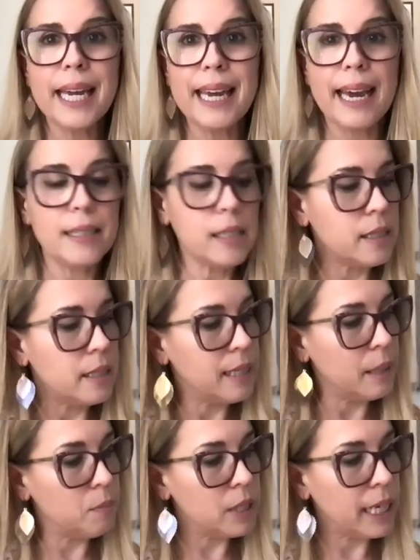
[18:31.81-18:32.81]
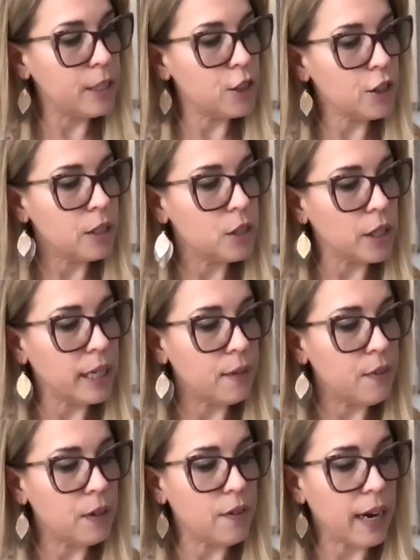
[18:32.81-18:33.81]
against the temptation to
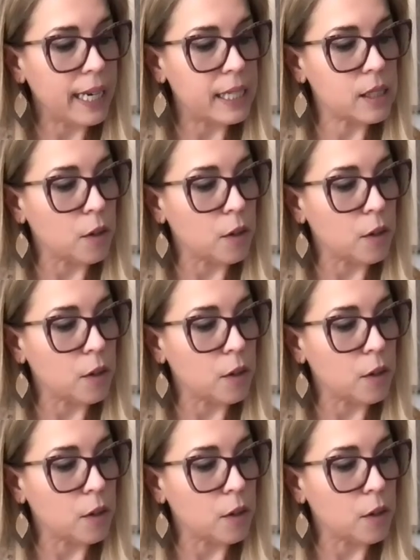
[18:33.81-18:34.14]
give advice